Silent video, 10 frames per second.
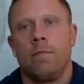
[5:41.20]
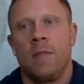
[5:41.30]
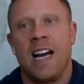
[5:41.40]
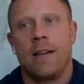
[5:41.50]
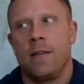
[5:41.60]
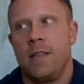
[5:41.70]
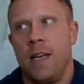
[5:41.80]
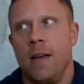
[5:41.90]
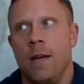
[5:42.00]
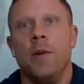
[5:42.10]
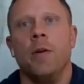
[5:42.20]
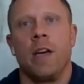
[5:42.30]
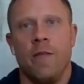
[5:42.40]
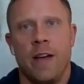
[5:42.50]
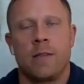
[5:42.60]
got to see him doing
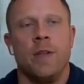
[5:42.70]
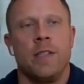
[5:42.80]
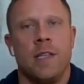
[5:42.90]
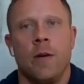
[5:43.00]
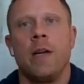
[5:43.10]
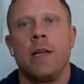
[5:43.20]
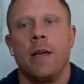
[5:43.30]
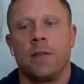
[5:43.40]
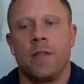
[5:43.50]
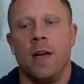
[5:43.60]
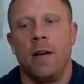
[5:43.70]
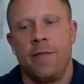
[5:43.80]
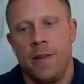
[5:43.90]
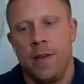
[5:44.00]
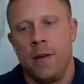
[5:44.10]
investments and retail stuff.
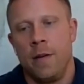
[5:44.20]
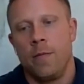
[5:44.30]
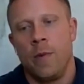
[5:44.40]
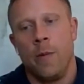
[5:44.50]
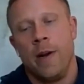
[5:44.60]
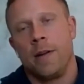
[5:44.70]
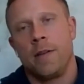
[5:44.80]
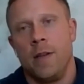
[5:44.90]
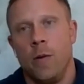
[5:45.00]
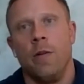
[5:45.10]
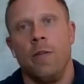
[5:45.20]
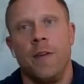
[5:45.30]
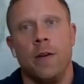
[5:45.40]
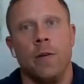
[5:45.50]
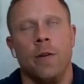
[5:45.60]
And then when I went out to the oil
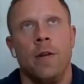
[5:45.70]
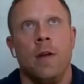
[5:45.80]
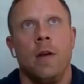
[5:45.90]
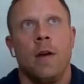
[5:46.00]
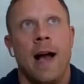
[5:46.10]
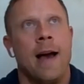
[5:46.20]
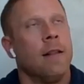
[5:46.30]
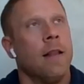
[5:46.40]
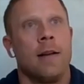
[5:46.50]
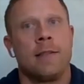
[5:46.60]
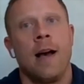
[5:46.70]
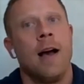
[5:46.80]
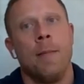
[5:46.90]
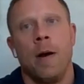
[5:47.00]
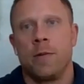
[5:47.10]
field, I had a lot of
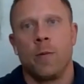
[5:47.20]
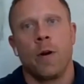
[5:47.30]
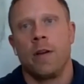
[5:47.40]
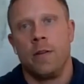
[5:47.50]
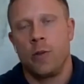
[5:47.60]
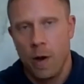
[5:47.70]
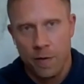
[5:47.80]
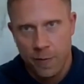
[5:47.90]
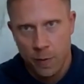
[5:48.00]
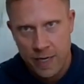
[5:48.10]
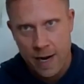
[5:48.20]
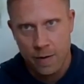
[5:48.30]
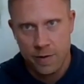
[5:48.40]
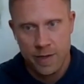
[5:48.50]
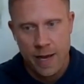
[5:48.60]
time. I was working 12 to 14
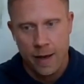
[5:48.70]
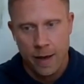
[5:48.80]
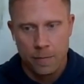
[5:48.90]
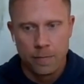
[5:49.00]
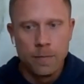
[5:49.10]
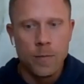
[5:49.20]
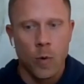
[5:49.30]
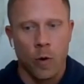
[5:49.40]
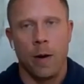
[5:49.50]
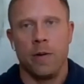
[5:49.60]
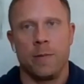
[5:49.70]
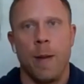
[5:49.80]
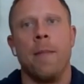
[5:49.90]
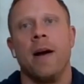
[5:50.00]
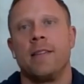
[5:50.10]
hours a day, or I was
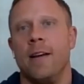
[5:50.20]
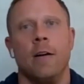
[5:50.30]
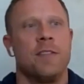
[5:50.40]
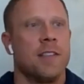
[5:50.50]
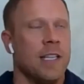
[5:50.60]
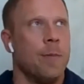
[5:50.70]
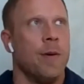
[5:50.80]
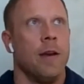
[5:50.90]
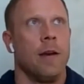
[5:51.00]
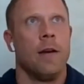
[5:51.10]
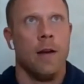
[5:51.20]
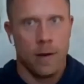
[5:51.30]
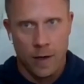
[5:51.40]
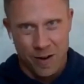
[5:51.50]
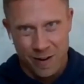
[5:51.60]
by myself, sleeping,
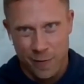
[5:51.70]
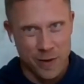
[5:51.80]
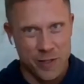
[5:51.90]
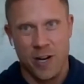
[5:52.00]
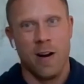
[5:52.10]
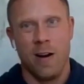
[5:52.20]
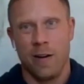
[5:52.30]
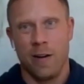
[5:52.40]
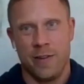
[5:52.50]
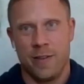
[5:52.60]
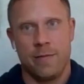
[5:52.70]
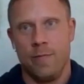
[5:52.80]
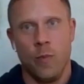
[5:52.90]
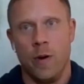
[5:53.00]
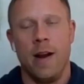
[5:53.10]
going for a jog, or just
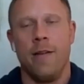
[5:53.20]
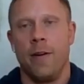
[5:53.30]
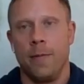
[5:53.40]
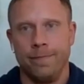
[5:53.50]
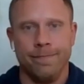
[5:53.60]
whatever.